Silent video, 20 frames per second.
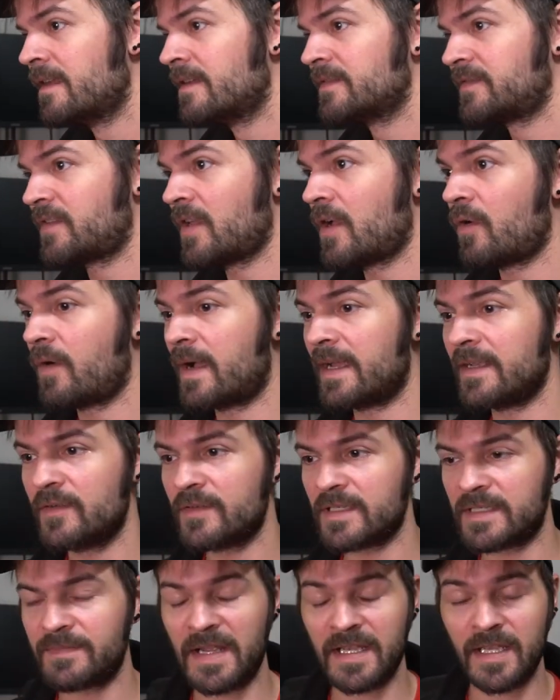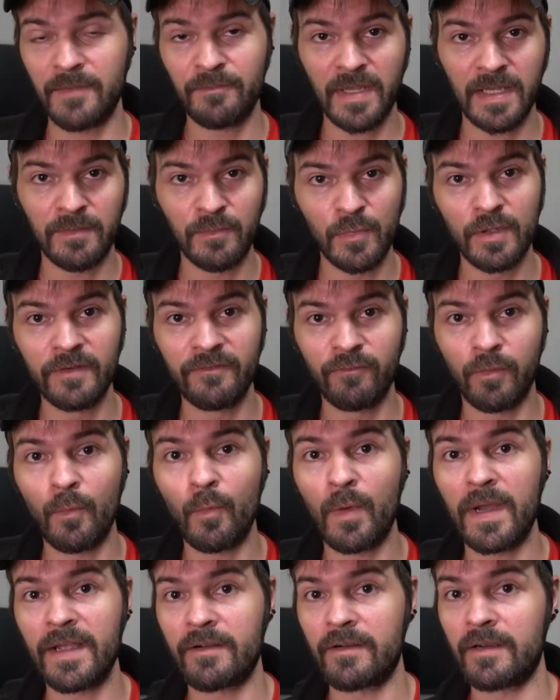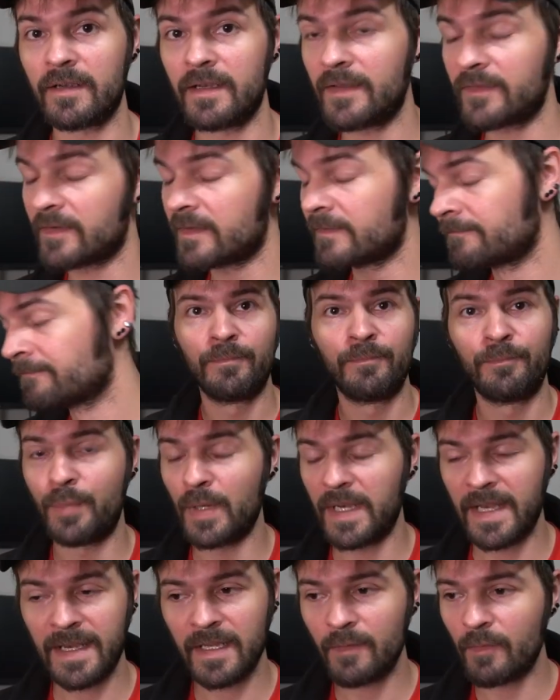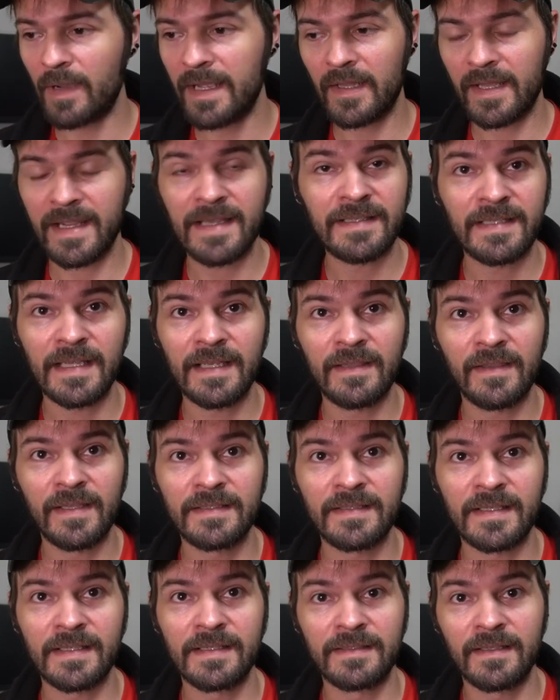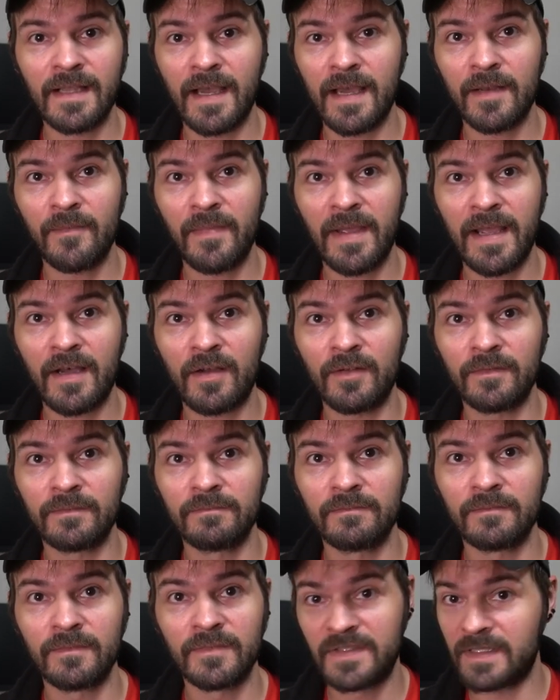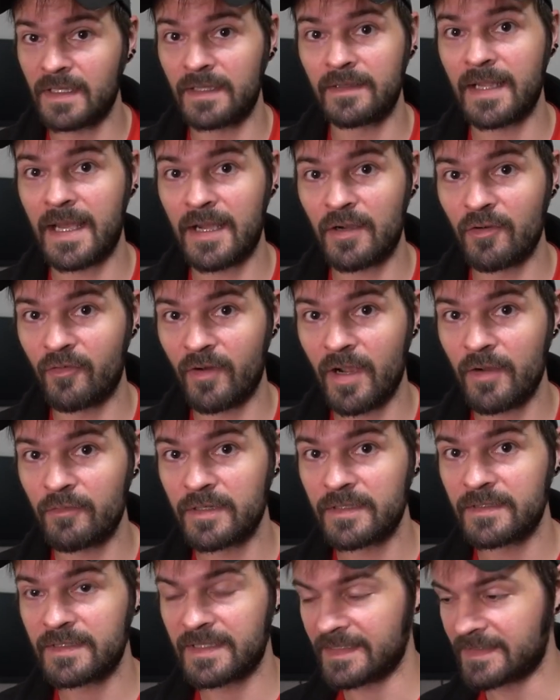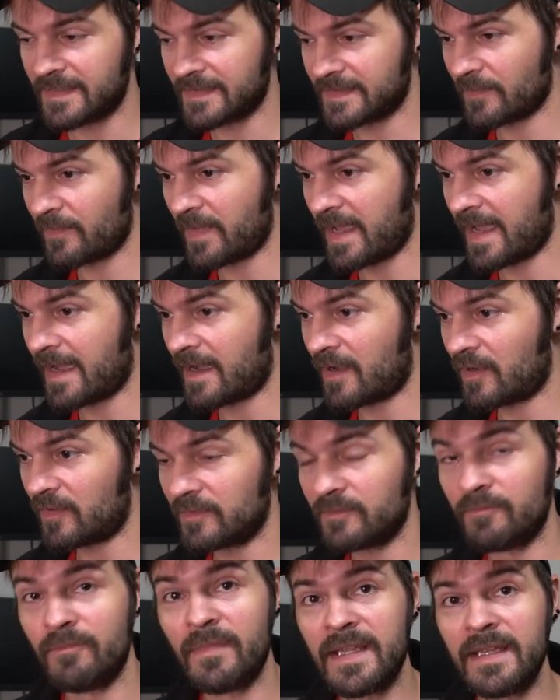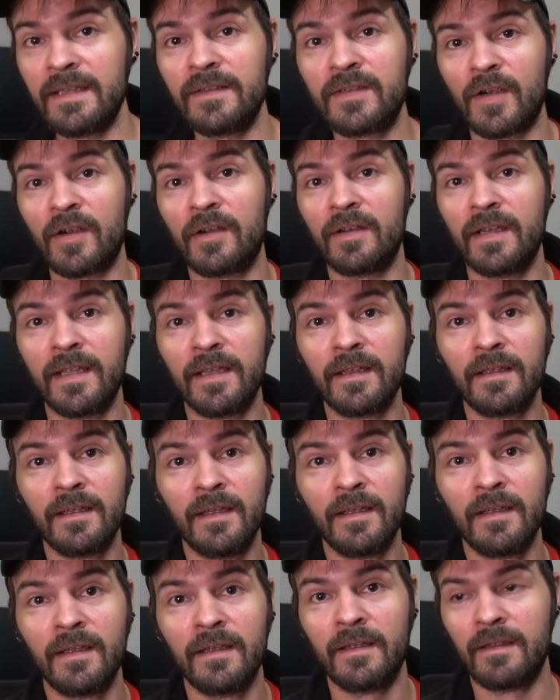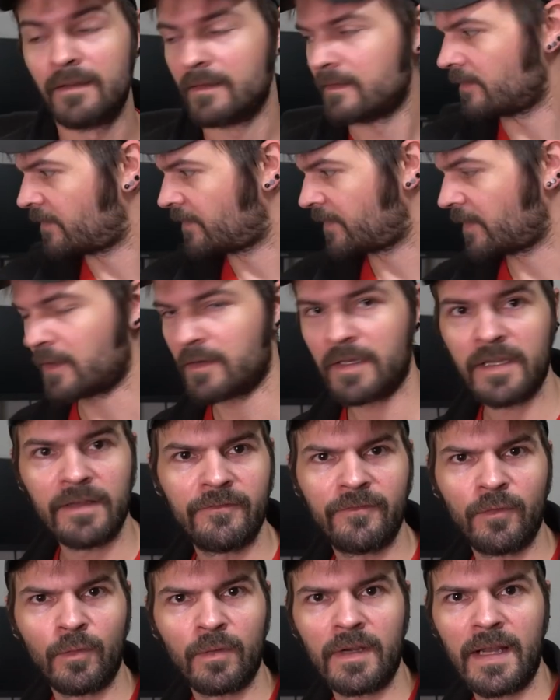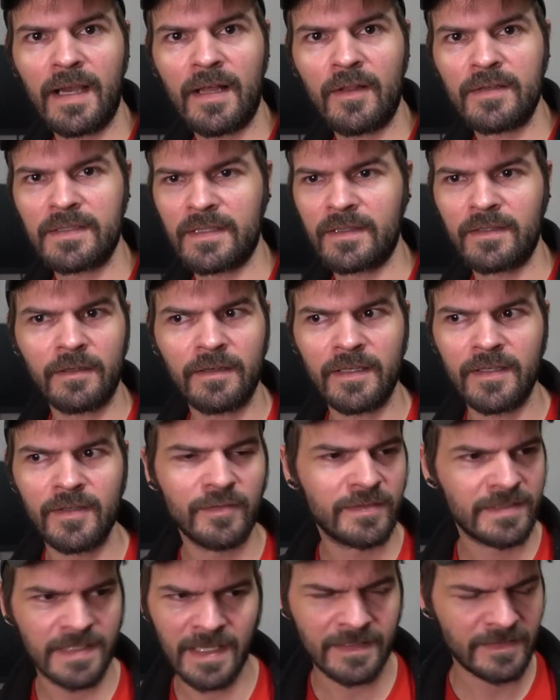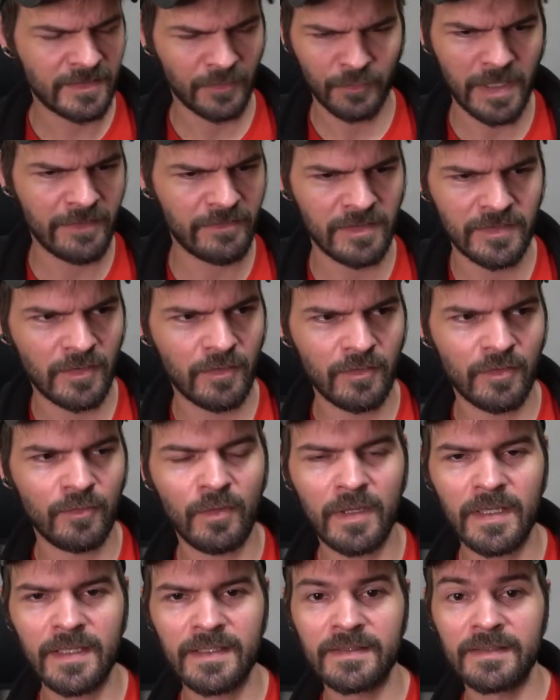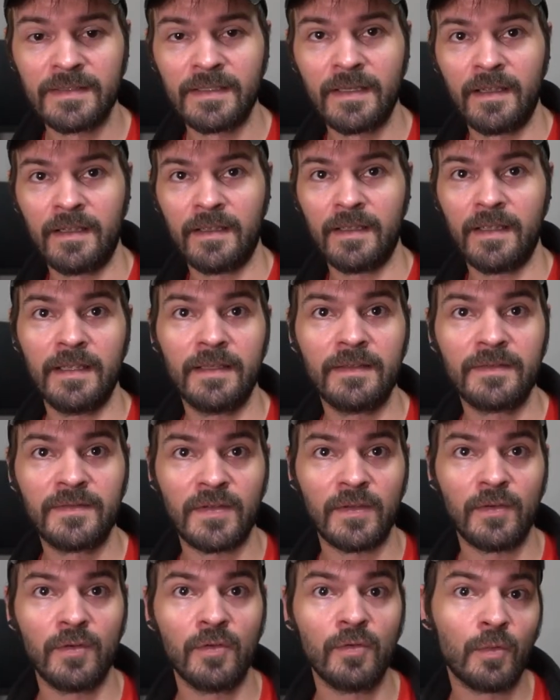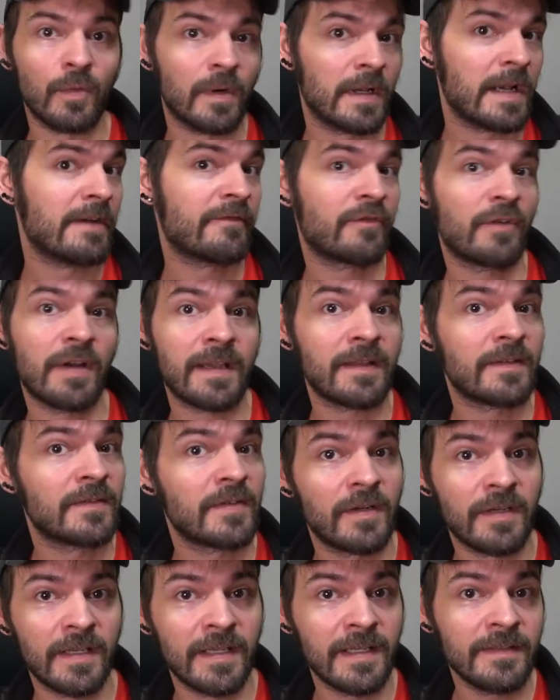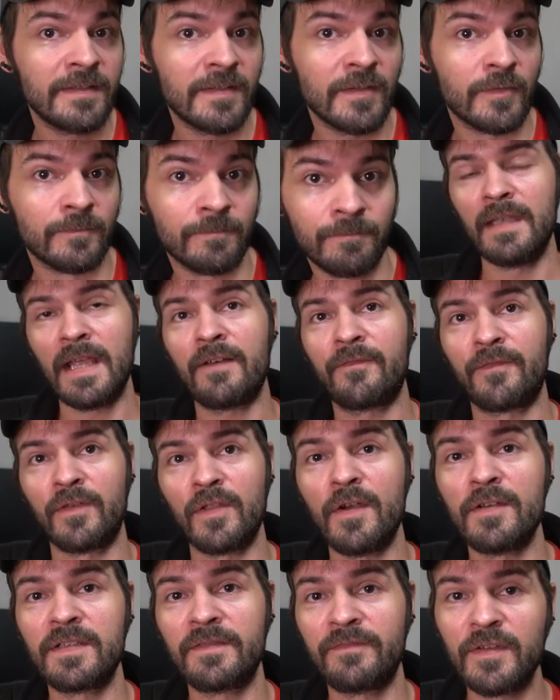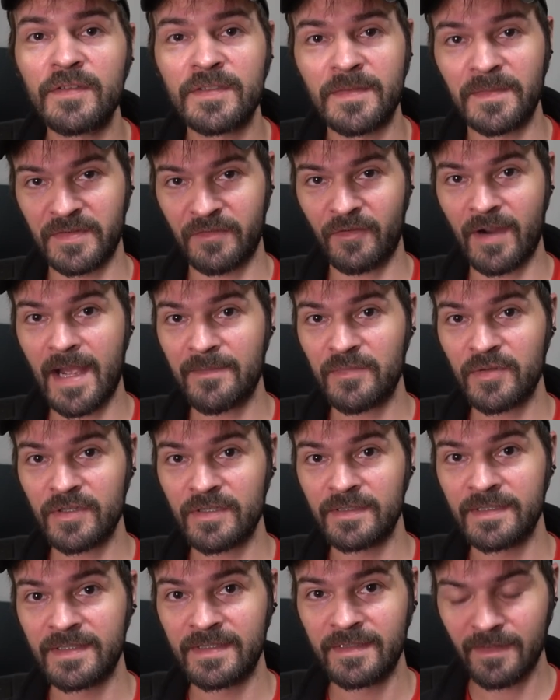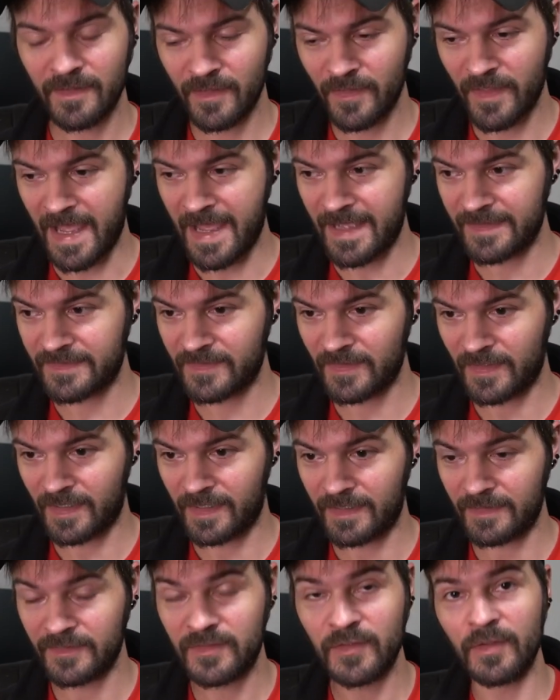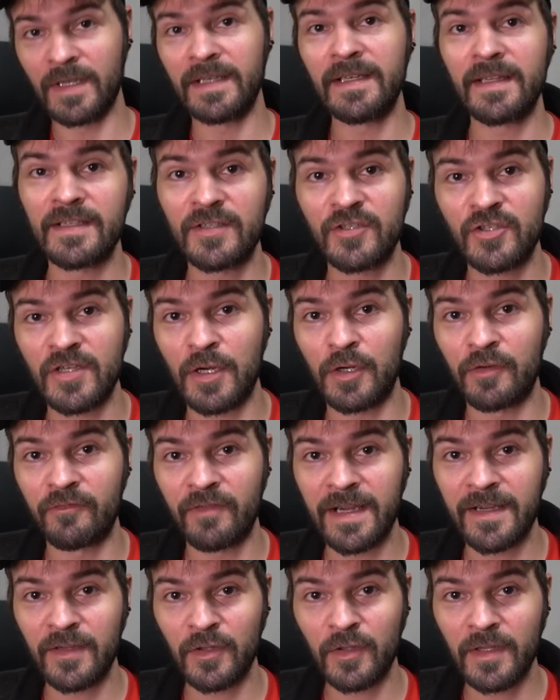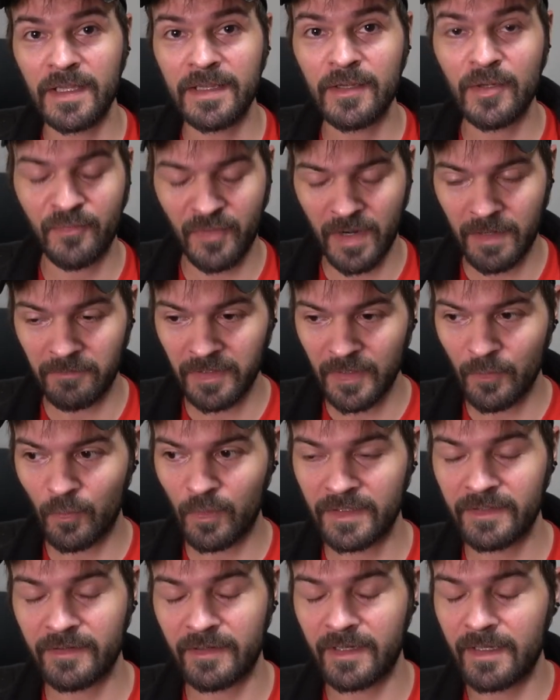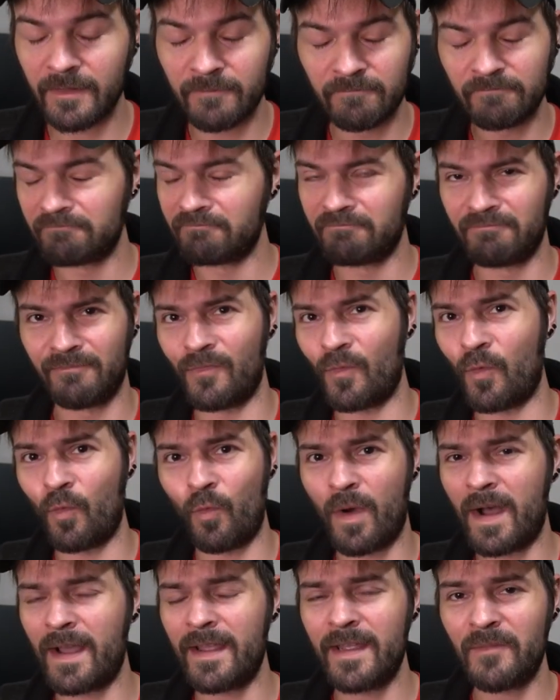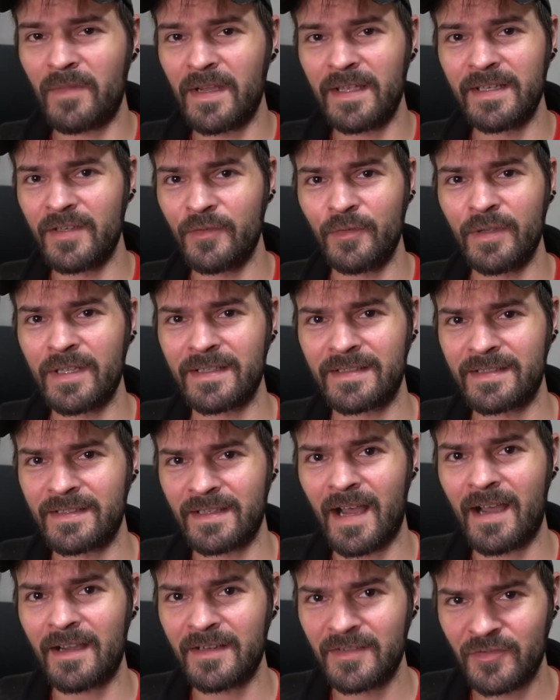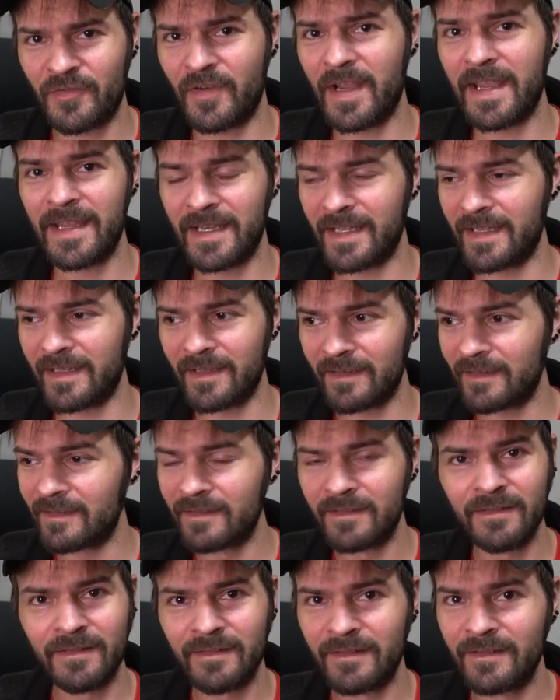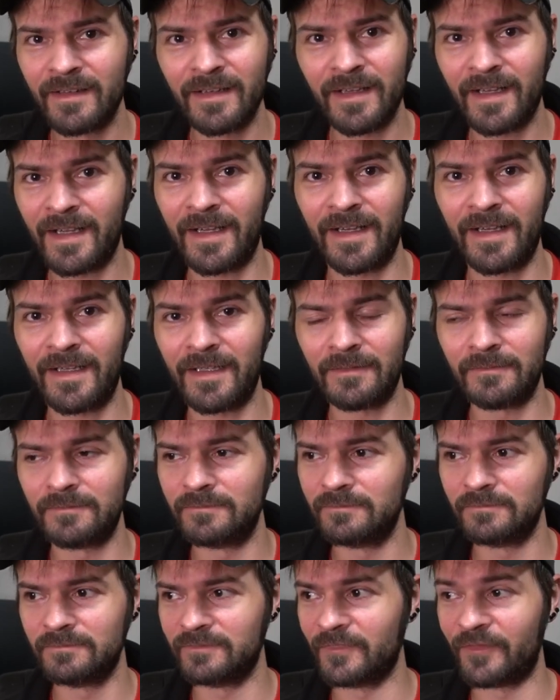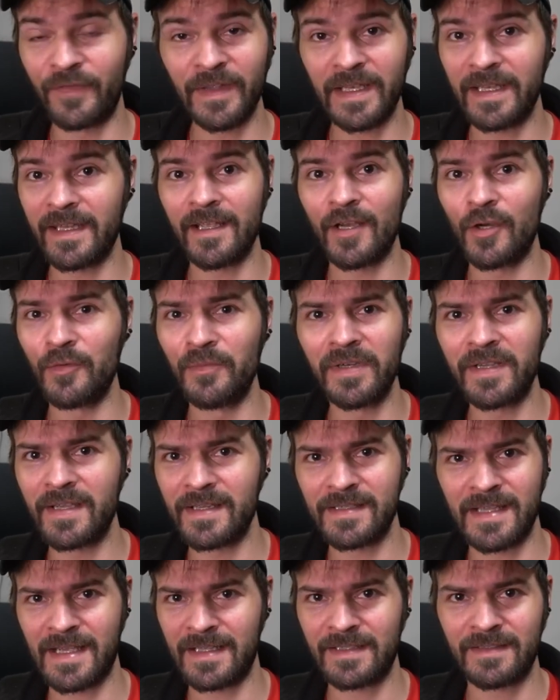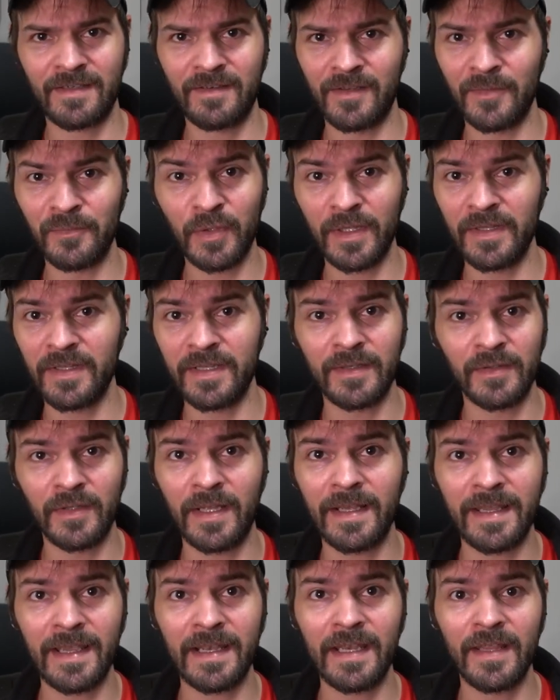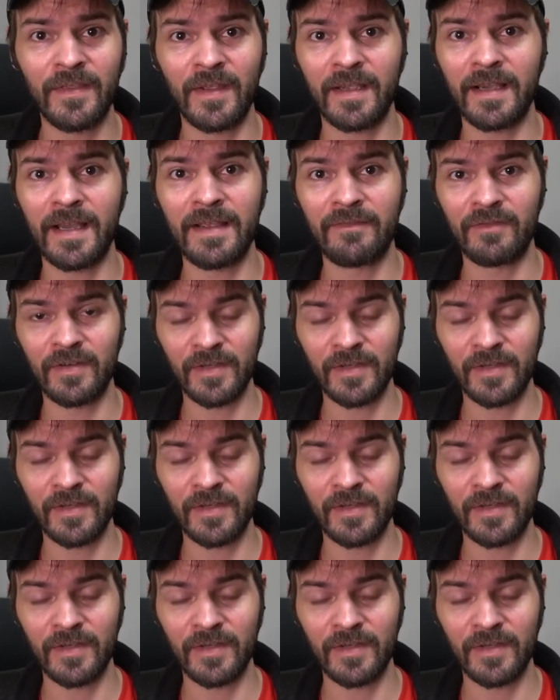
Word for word: So I do expect a big move one way or another. But anyway, like I said, this is not about Sundial Growers. This is about me turning $34.32 or whatever the total was into whatever I can turn it into. Now, for those of you subscribers that uh, tune into this channel regularly, you're probably wondering why am I doing a stock trading um, video because that's completely unlike anything I ever